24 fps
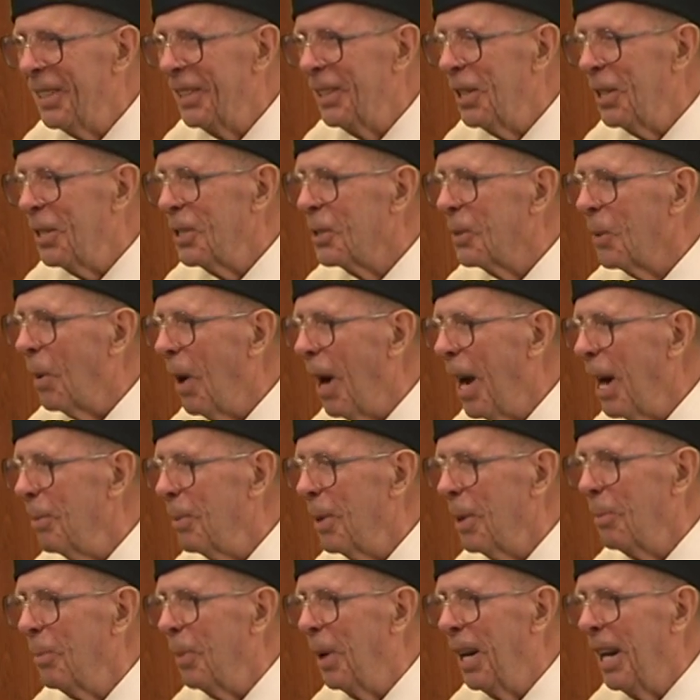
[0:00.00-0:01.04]
to describe
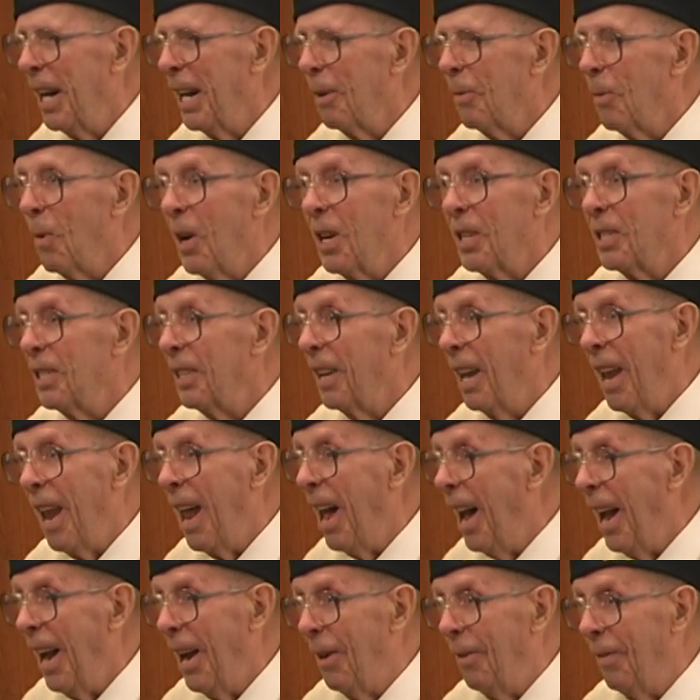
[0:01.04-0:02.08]
it, but it wasn't
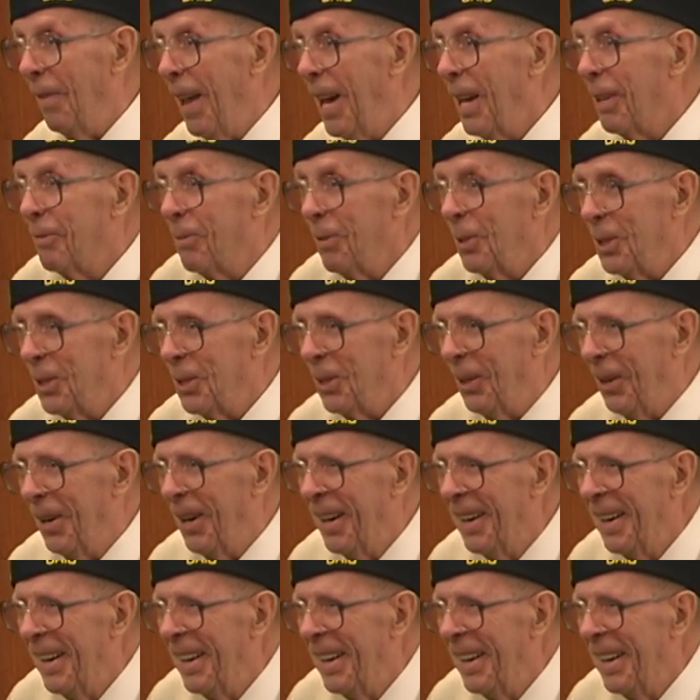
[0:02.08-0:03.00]
live, that's for sure.